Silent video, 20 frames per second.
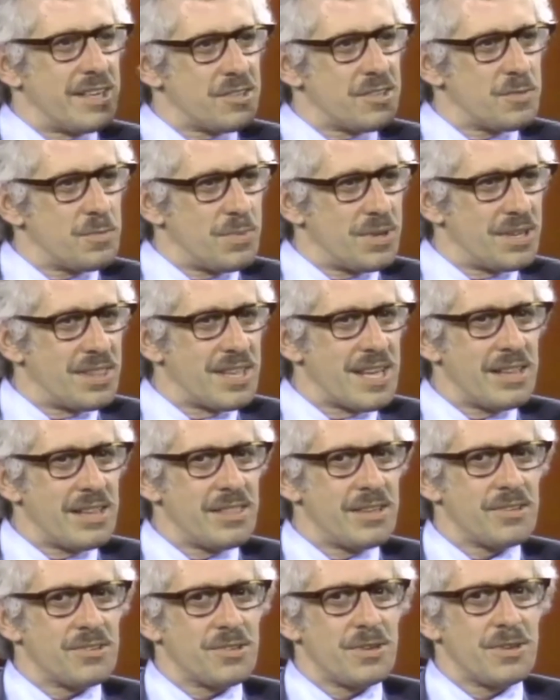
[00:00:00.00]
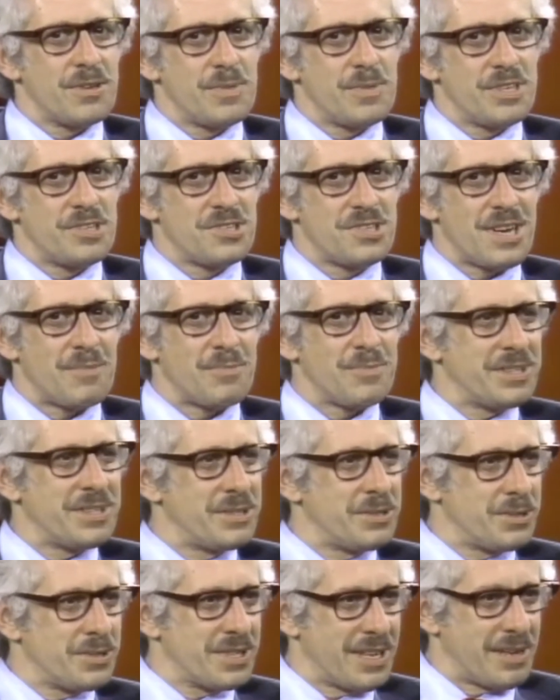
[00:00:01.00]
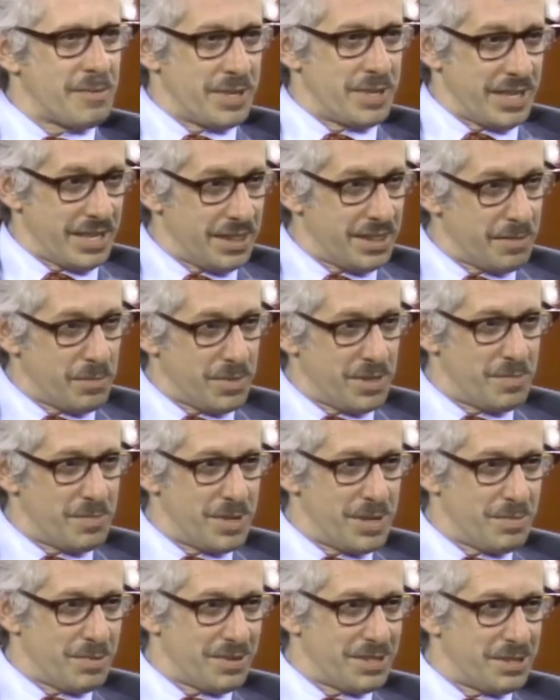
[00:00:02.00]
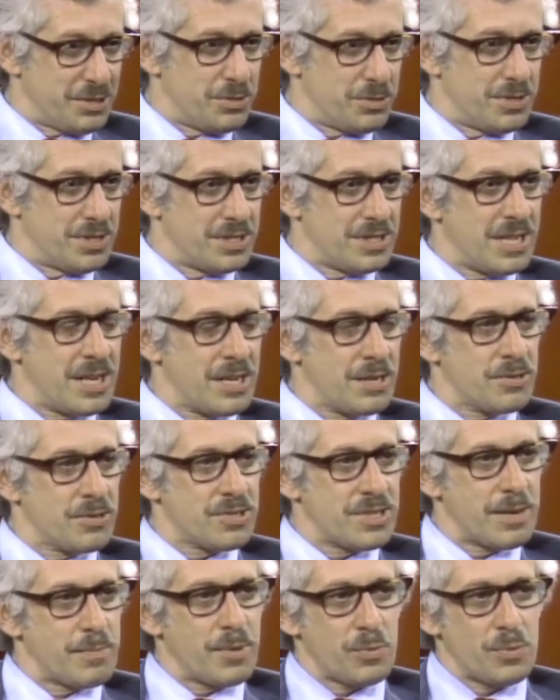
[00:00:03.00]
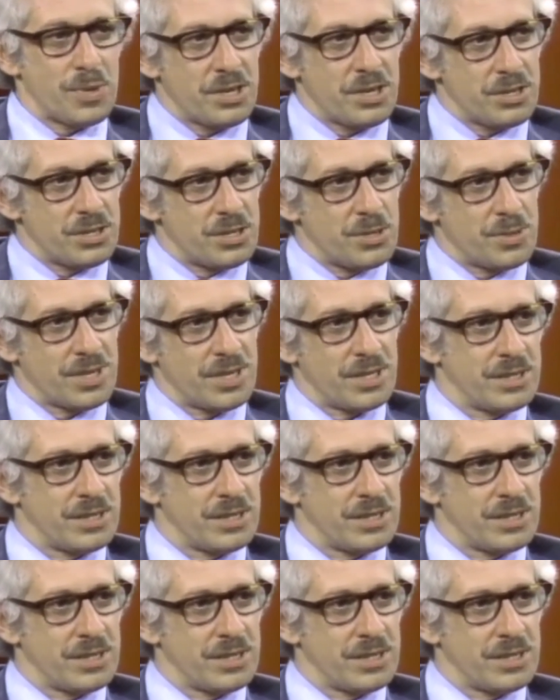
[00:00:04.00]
this, but then there's going to be someone who'll come in, the people that you dislike, who'll say, but we could do it